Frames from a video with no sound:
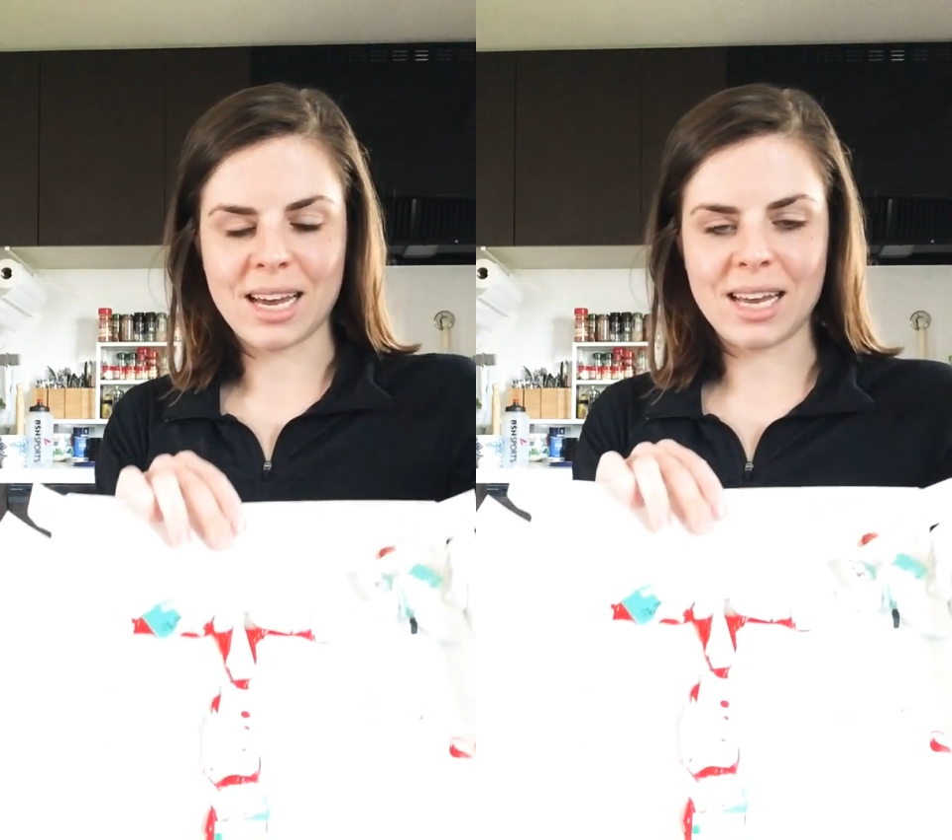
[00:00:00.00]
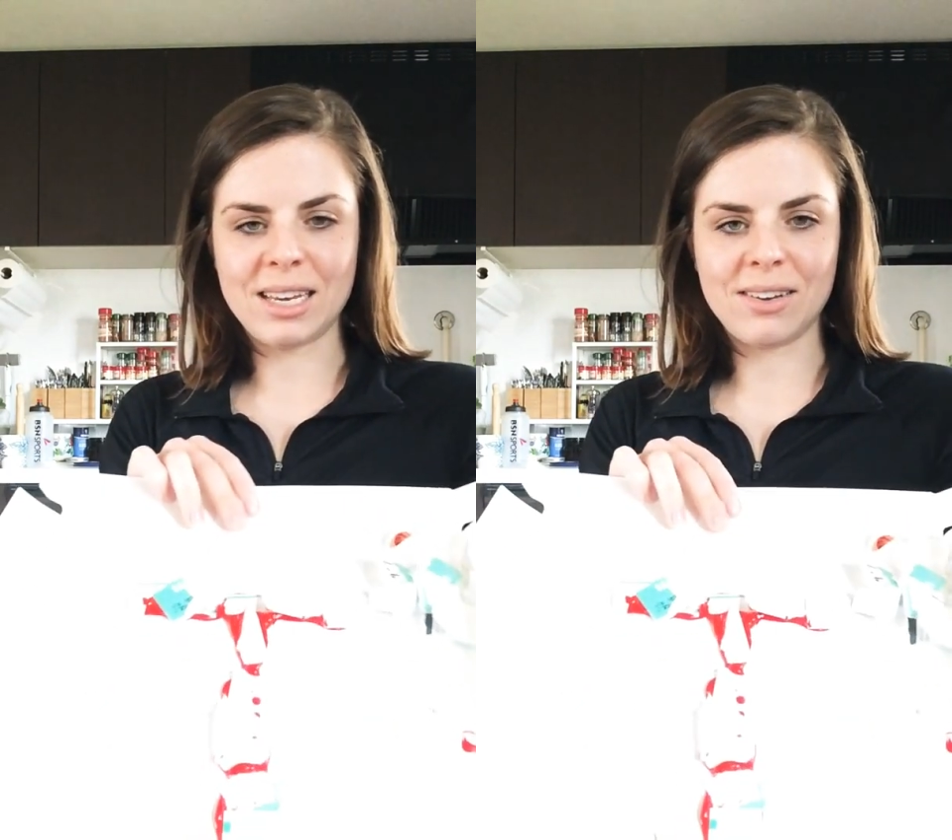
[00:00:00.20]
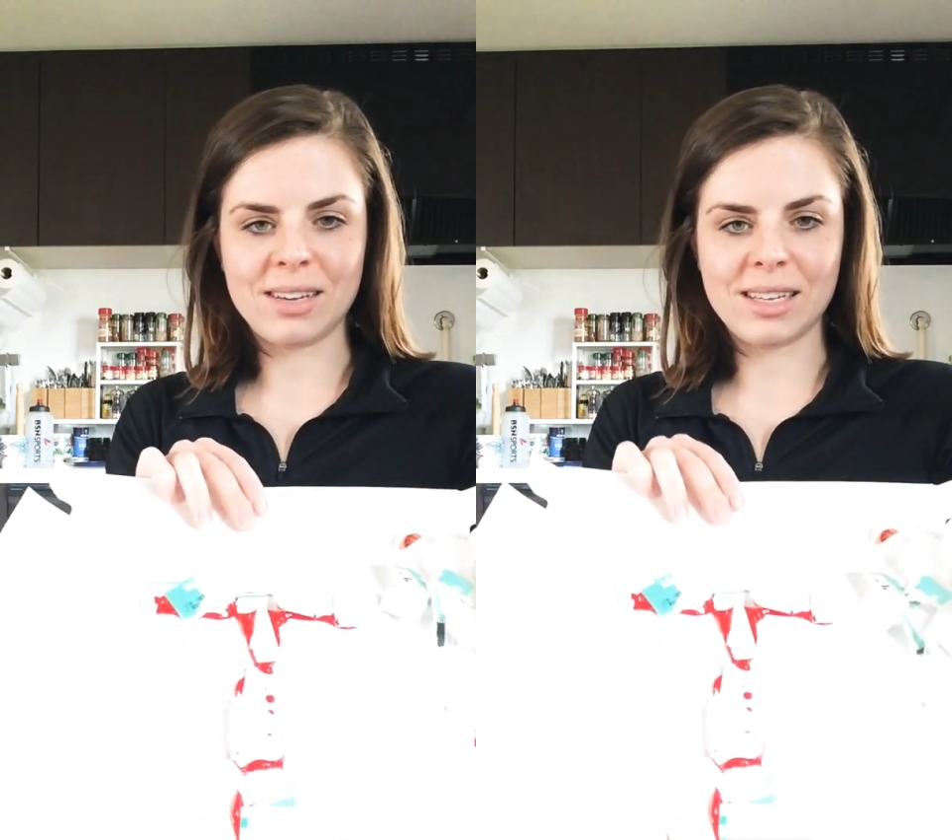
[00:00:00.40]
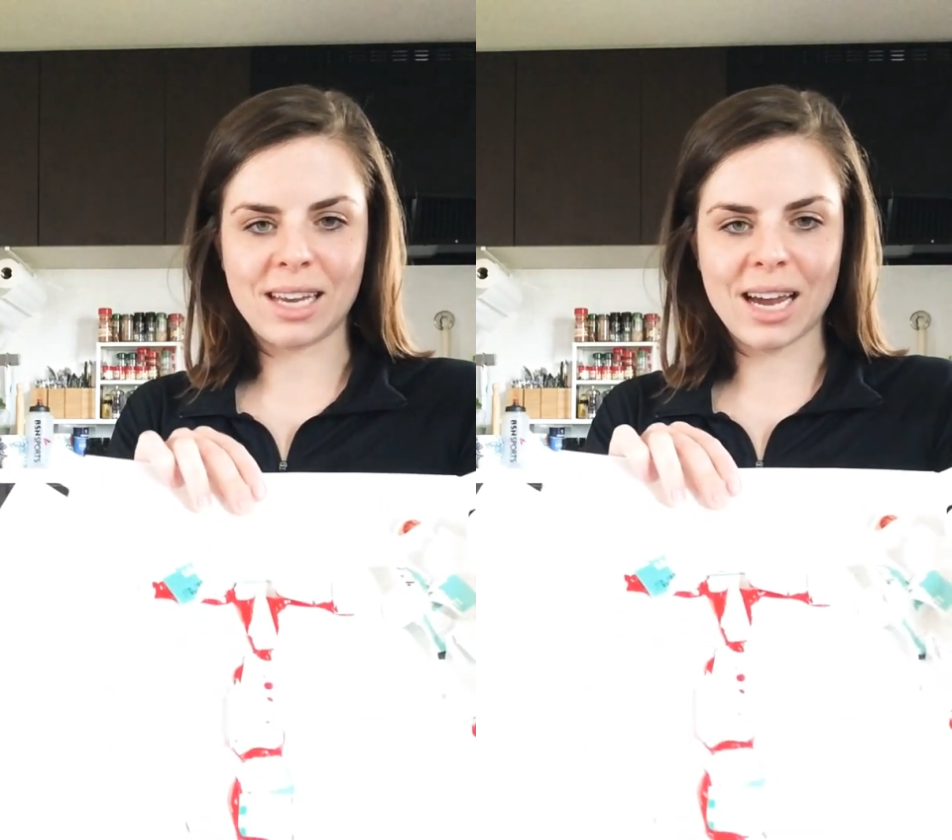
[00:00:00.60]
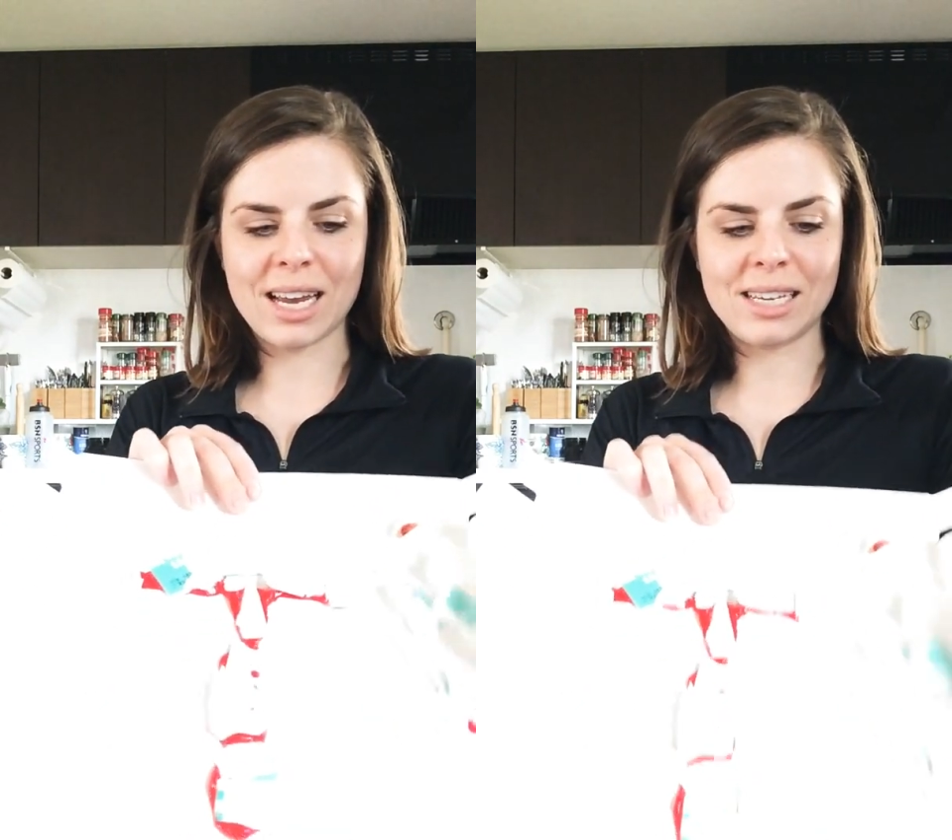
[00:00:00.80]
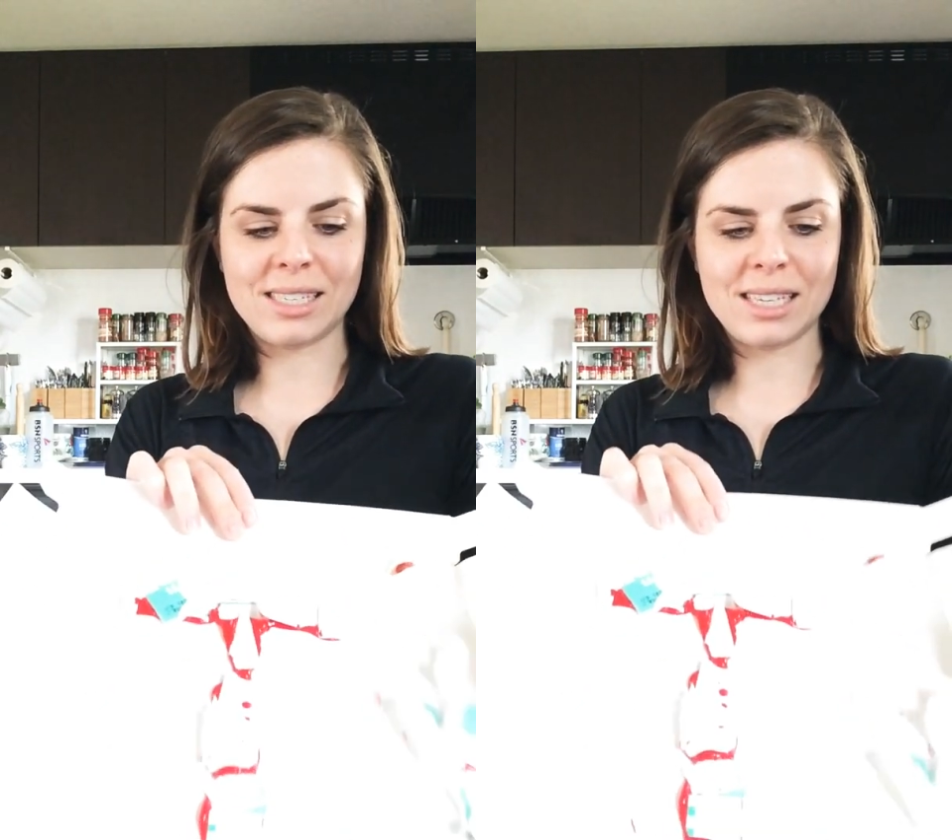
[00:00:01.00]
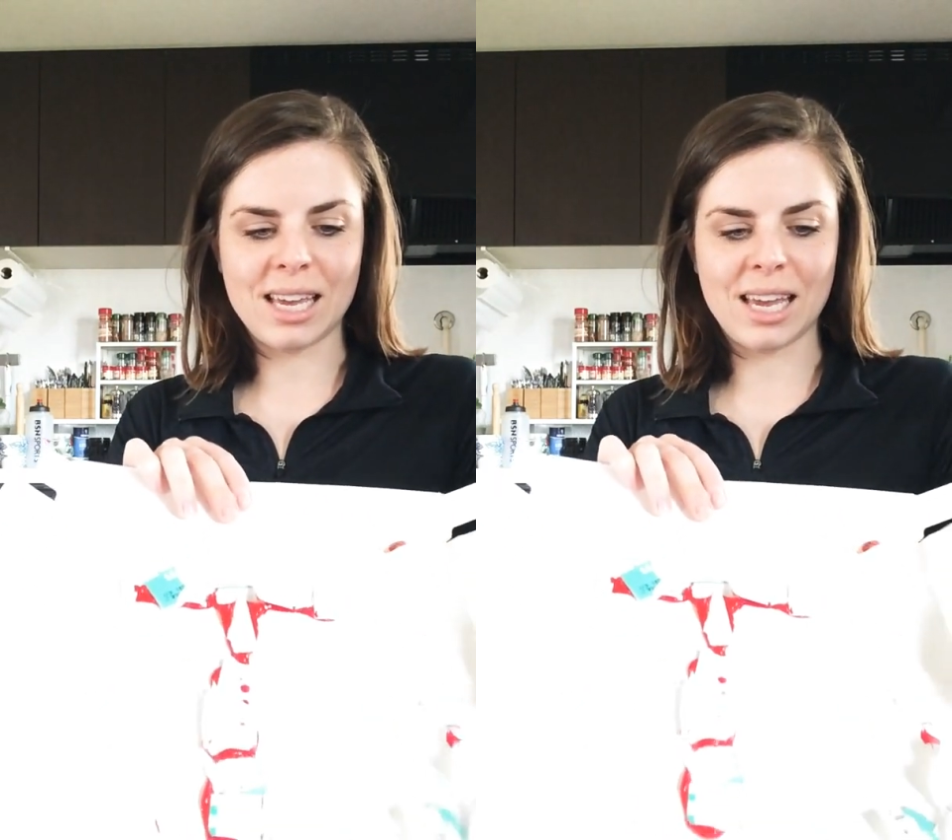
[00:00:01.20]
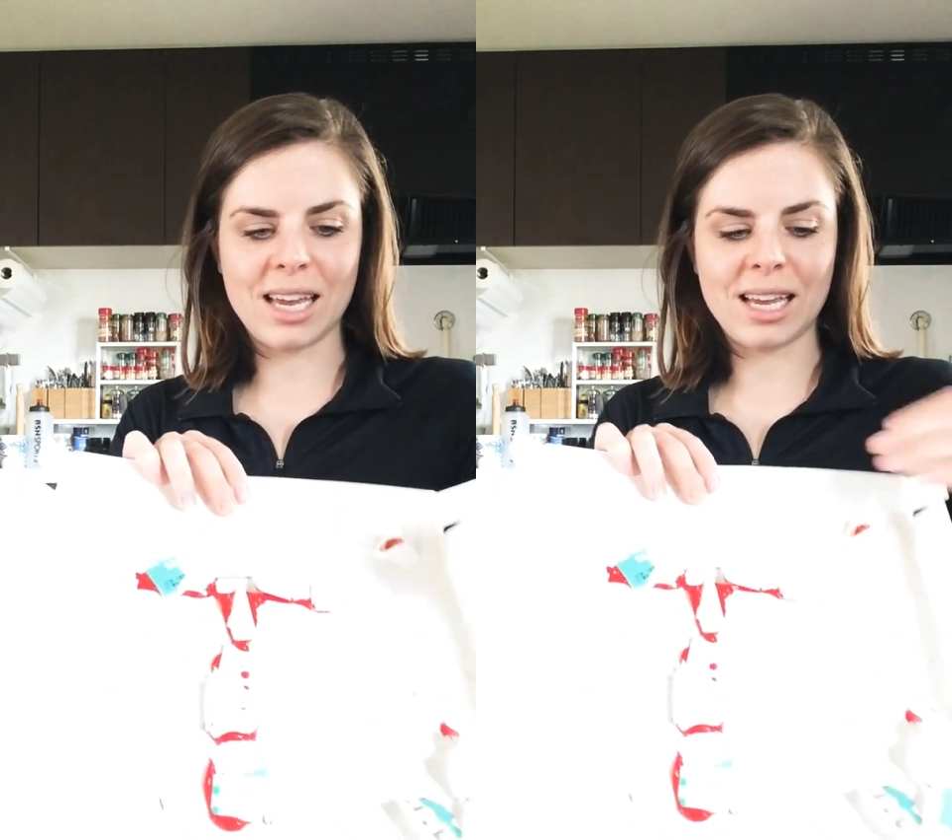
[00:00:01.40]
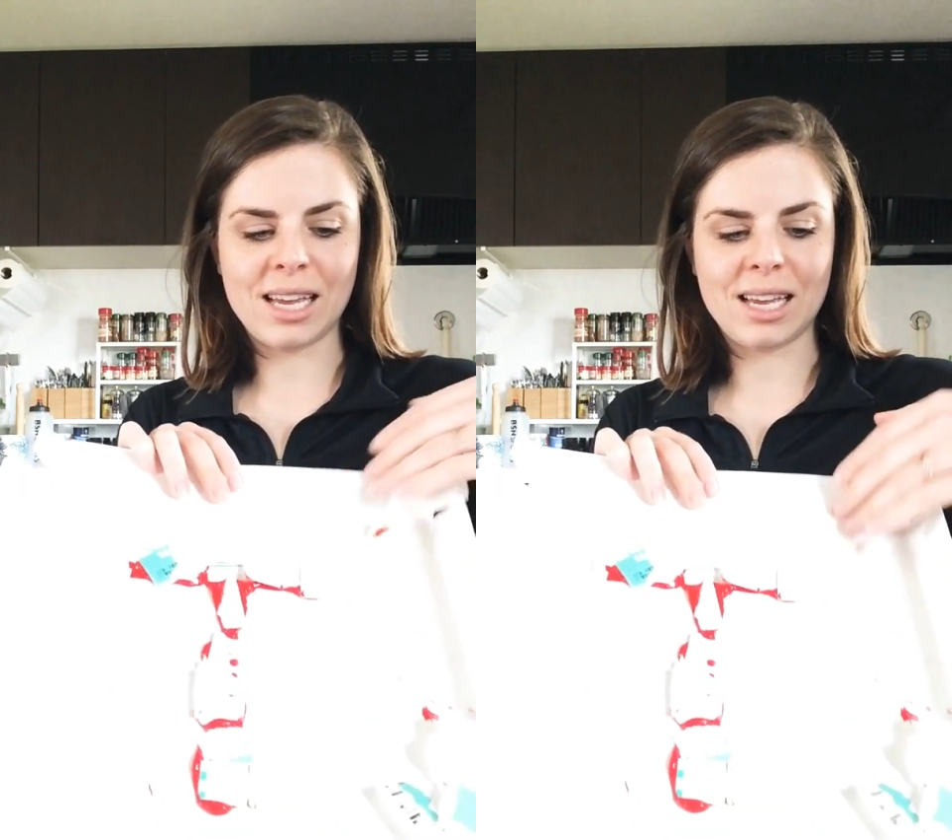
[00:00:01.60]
and you can kind of see